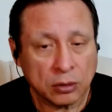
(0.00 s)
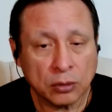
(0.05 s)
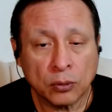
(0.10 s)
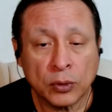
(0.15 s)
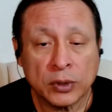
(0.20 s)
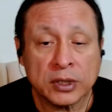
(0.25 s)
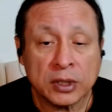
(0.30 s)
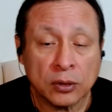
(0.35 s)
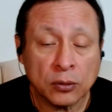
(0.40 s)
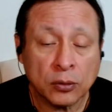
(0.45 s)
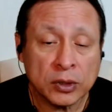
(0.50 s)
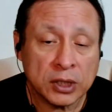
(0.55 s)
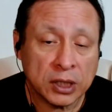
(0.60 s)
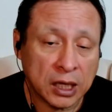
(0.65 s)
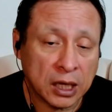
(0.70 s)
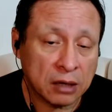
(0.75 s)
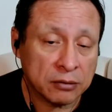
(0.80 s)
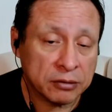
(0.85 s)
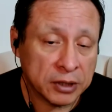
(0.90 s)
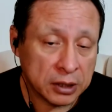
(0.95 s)
With a
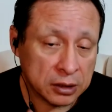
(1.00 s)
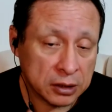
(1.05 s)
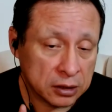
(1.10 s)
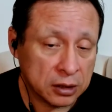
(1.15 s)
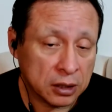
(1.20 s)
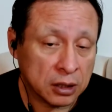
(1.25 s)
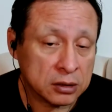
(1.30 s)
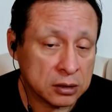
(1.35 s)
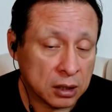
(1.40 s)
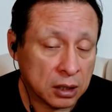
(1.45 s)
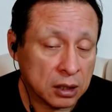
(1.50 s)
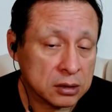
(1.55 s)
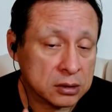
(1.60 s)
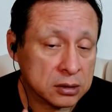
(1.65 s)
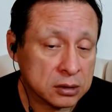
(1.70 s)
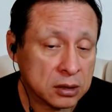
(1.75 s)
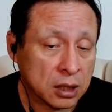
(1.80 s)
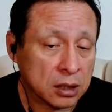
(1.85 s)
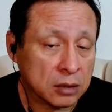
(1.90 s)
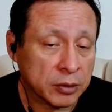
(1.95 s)
caveat, and I'll
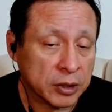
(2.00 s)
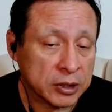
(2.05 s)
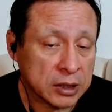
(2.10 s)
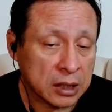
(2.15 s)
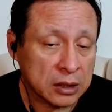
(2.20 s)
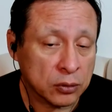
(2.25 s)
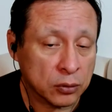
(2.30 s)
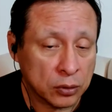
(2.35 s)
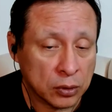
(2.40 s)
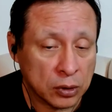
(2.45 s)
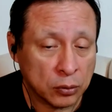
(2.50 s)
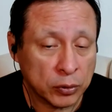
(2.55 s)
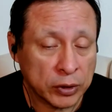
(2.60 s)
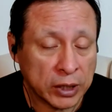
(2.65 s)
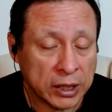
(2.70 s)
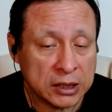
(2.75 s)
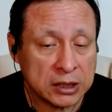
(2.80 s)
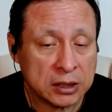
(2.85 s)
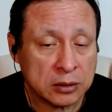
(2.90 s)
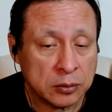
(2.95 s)
talk about that when
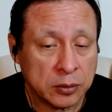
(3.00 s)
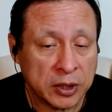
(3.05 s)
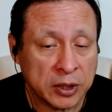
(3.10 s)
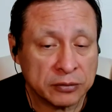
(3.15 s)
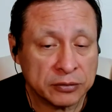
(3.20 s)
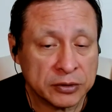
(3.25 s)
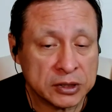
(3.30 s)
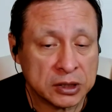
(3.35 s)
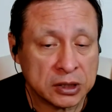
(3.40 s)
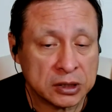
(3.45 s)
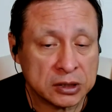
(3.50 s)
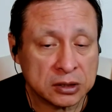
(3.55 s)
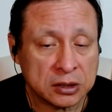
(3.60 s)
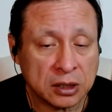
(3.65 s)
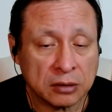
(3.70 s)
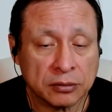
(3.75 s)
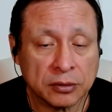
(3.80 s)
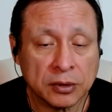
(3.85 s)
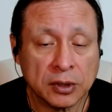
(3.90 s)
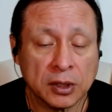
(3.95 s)
I get to the metaphysics
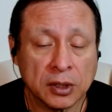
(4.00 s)
stuff.